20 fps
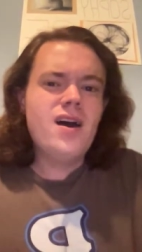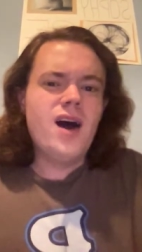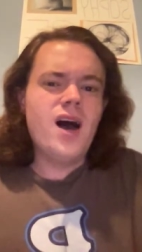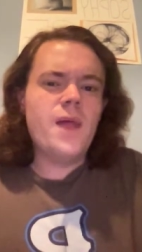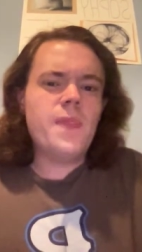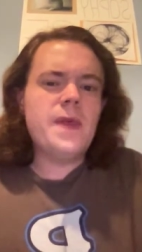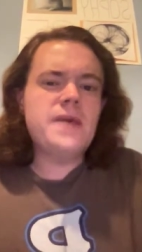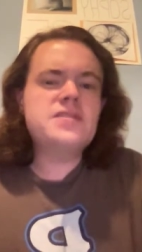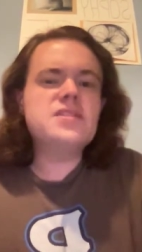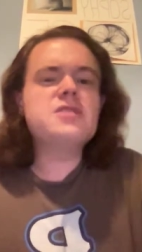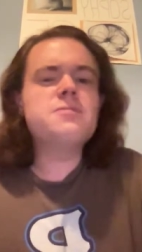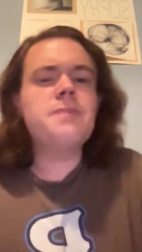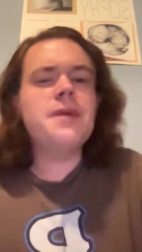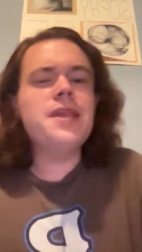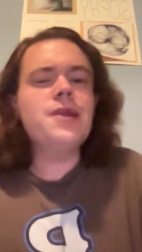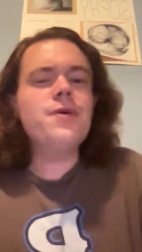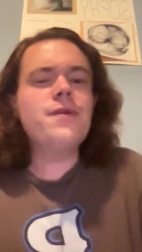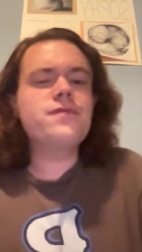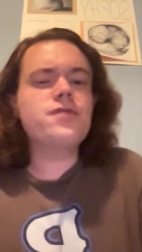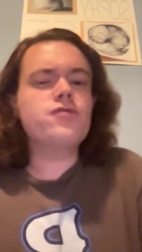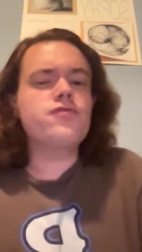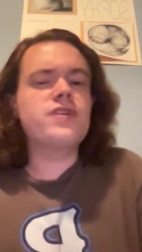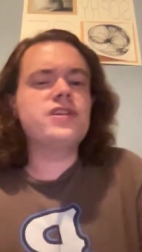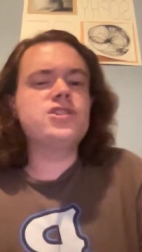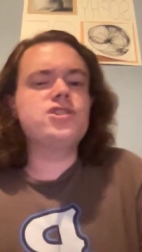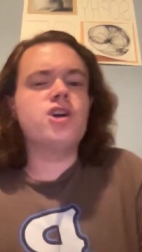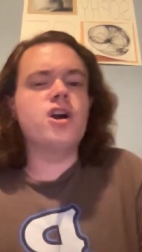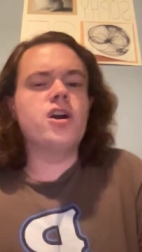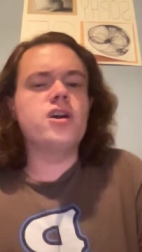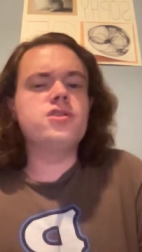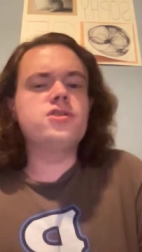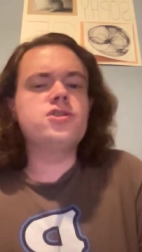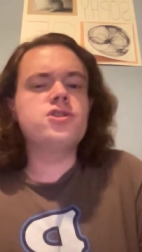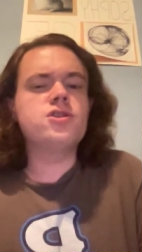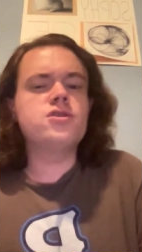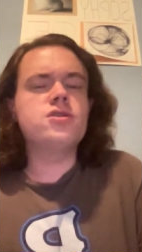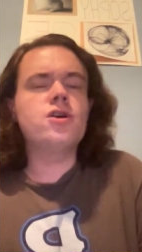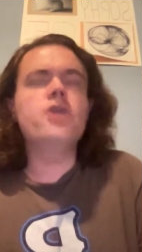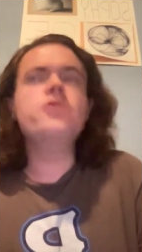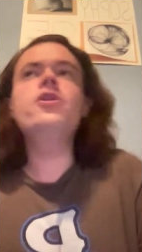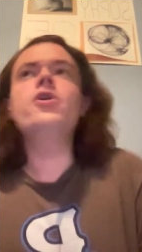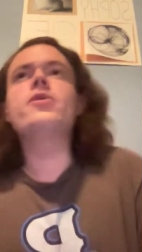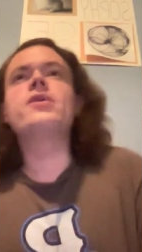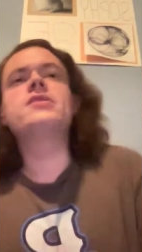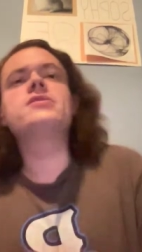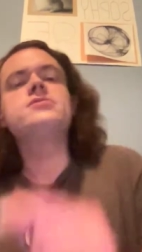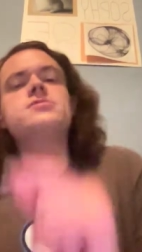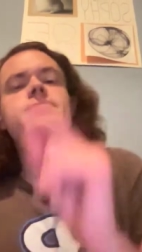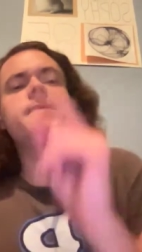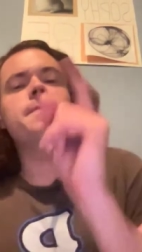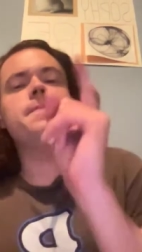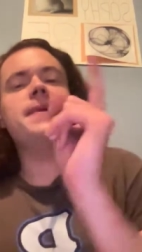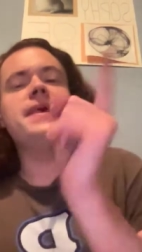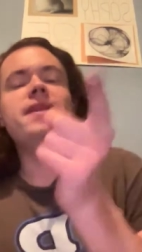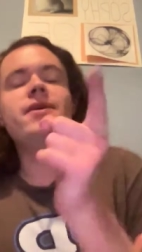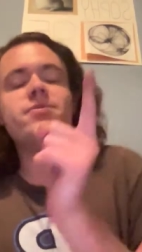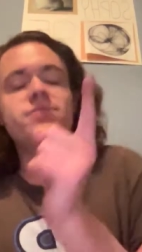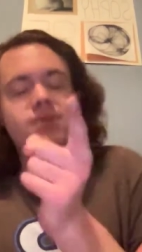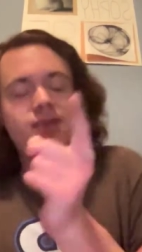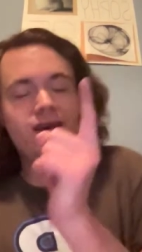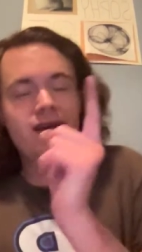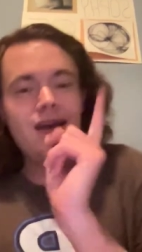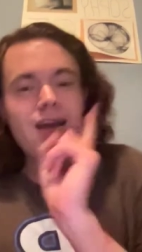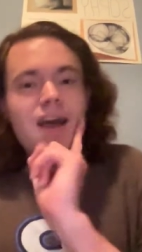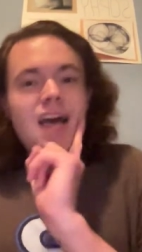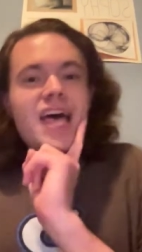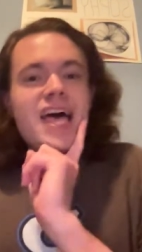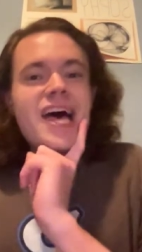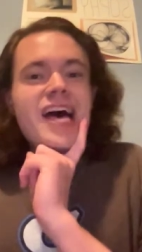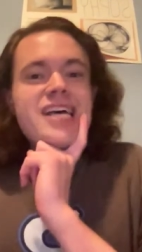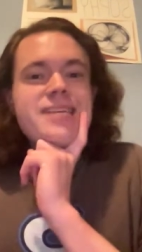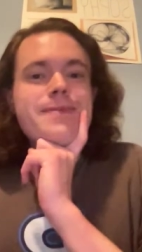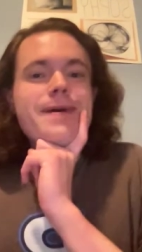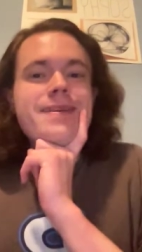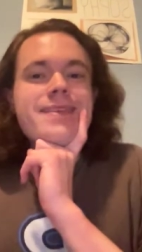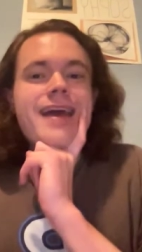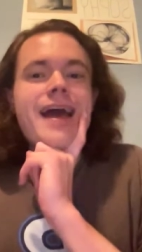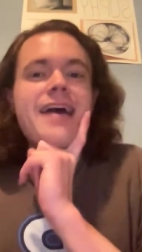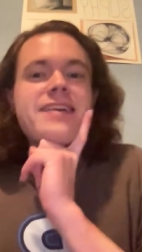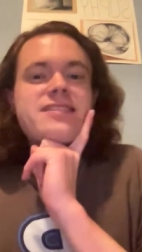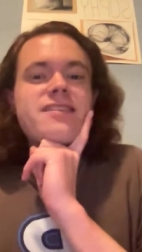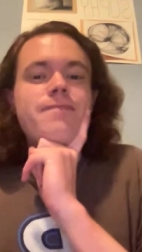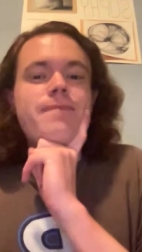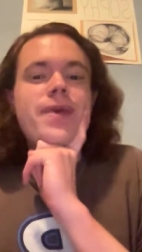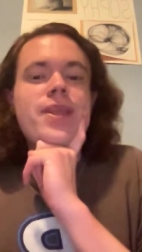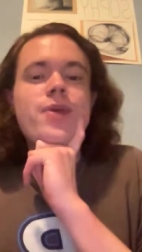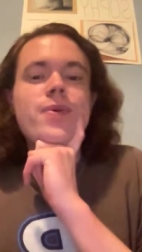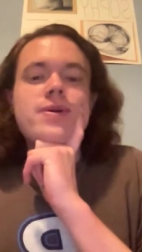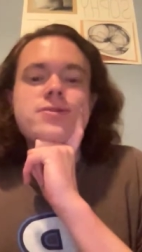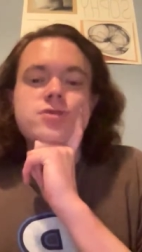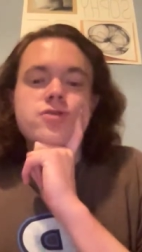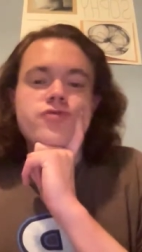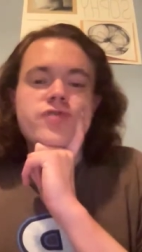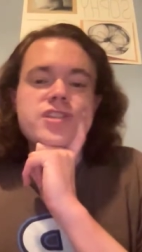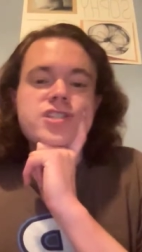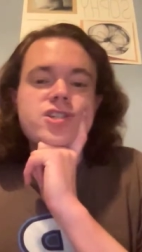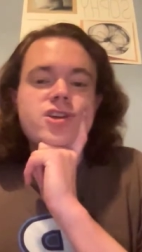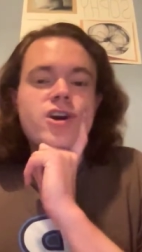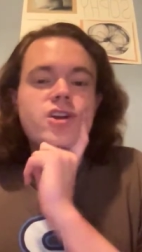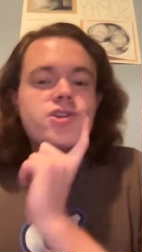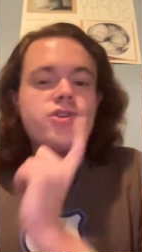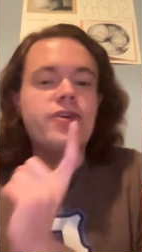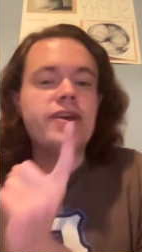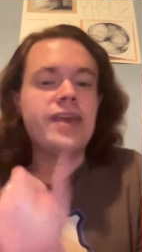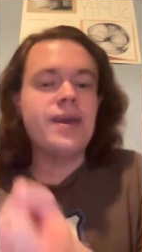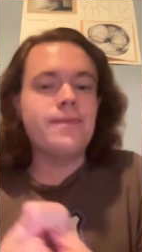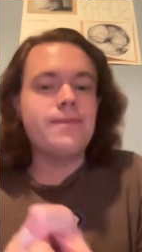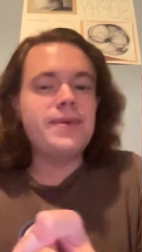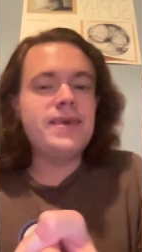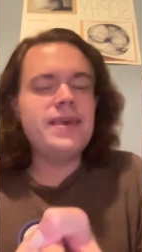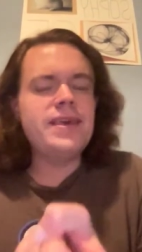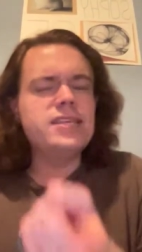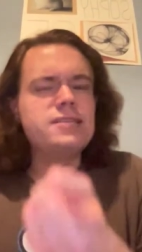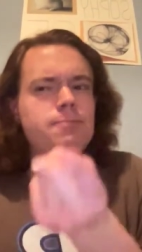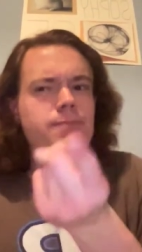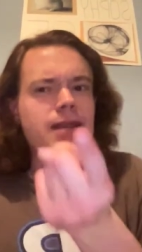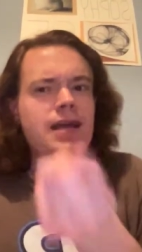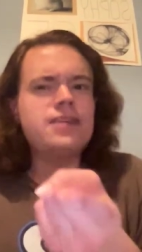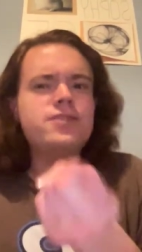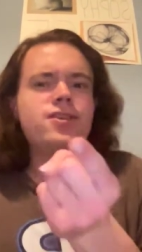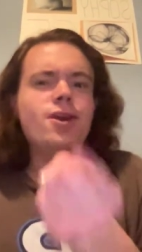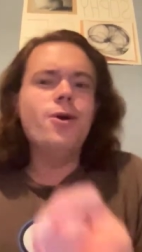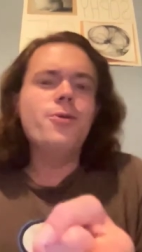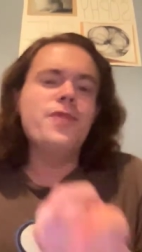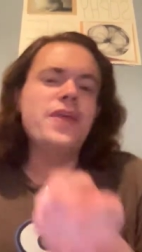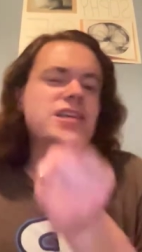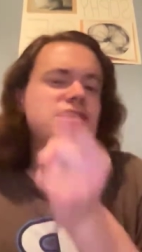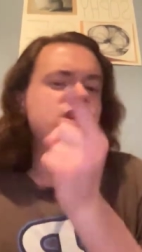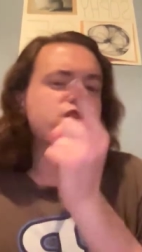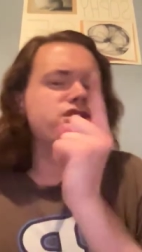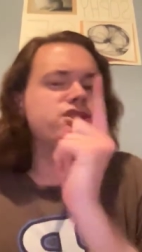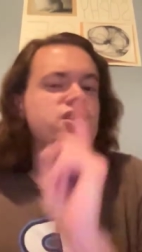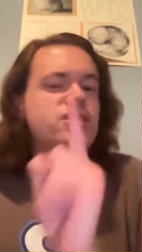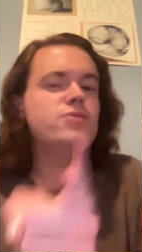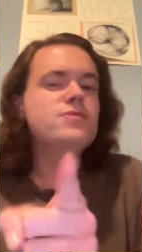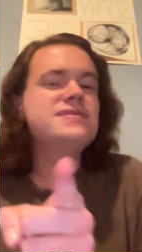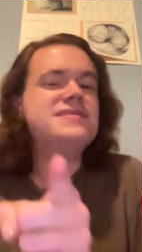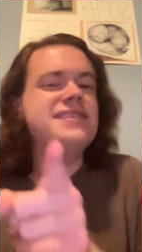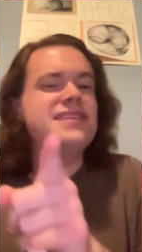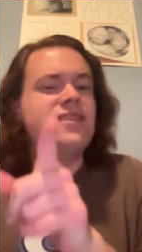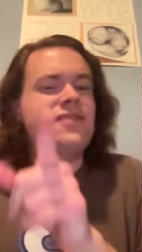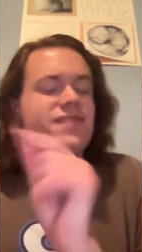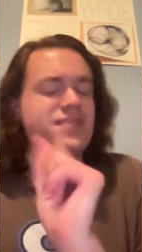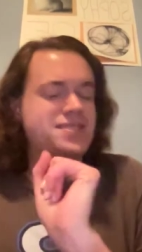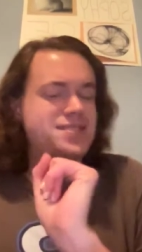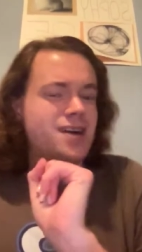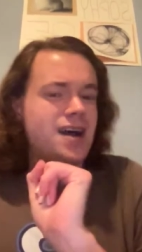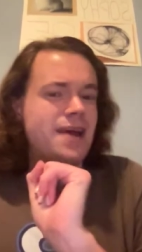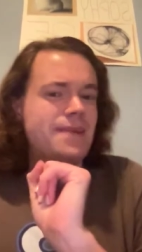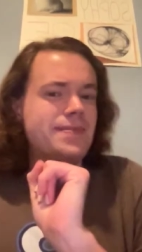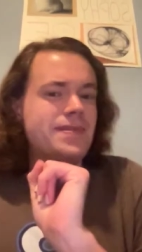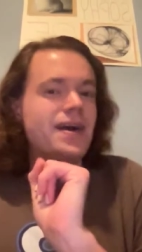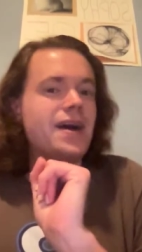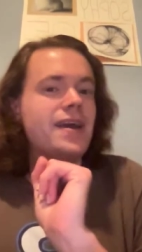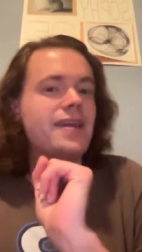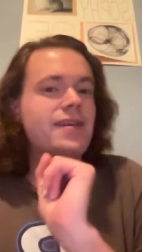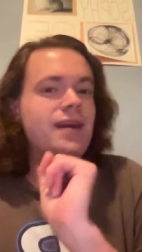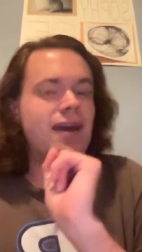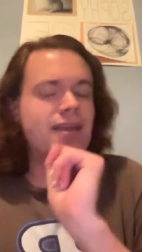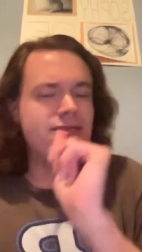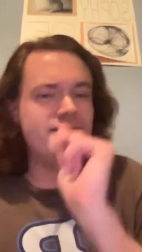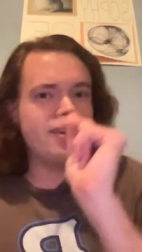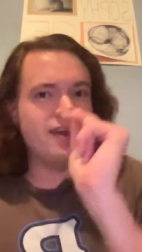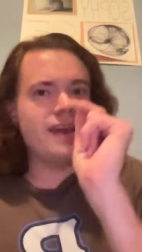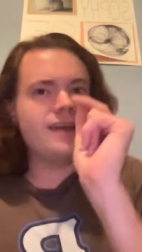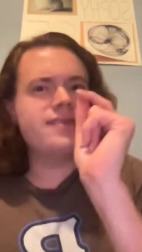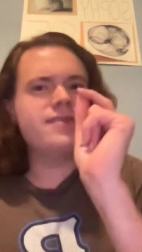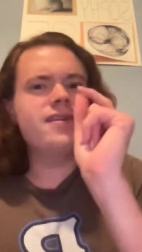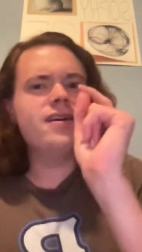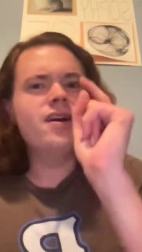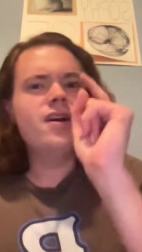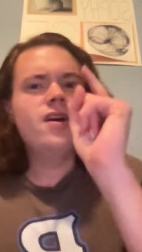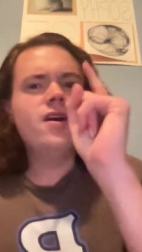Unless, does Pino have to recharge her? Or no, I was about to ask if Pino has to recharge her EMPs, but I don't think she used it in this timeline. I think